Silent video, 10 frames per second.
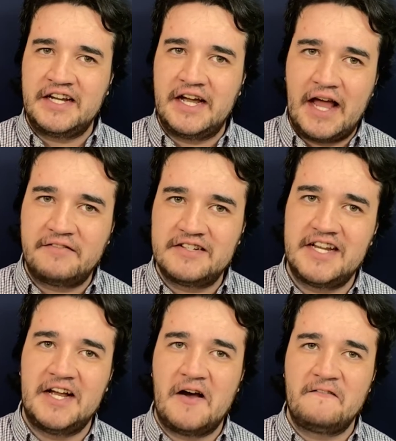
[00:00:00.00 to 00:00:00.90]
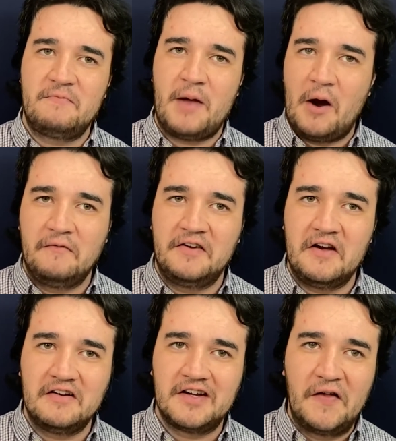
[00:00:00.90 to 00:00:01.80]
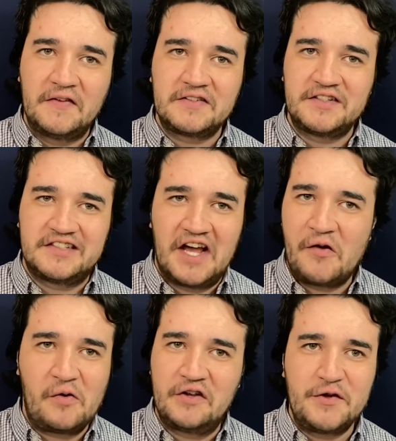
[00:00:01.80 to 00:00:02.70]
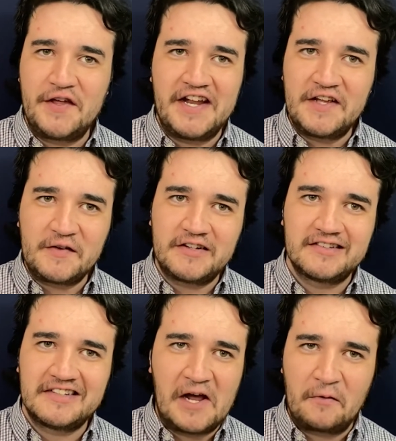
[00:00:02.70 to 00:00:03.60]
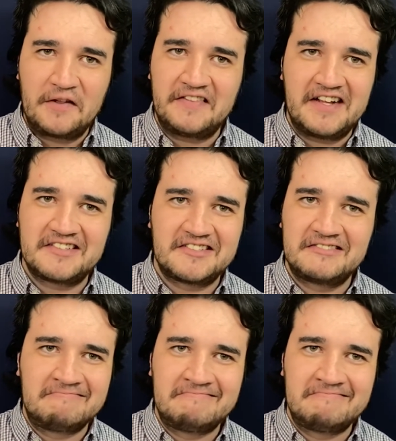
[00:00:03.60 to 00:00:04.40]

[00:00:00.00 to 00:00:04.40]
I'd have to take off Power of the Dog on this list, and I don't want to do that either. I don't think that's.